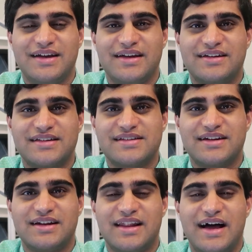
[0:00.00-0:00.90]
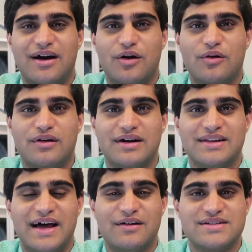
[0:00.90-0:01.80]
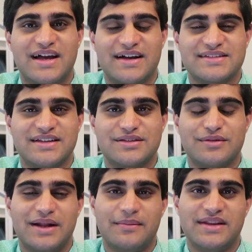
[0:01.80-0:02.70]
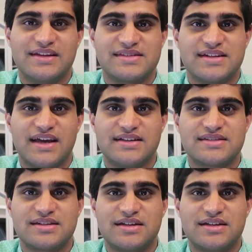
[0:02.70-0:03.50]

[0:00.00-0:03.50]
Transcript: It doesn't allow lounge access when I'm in the States.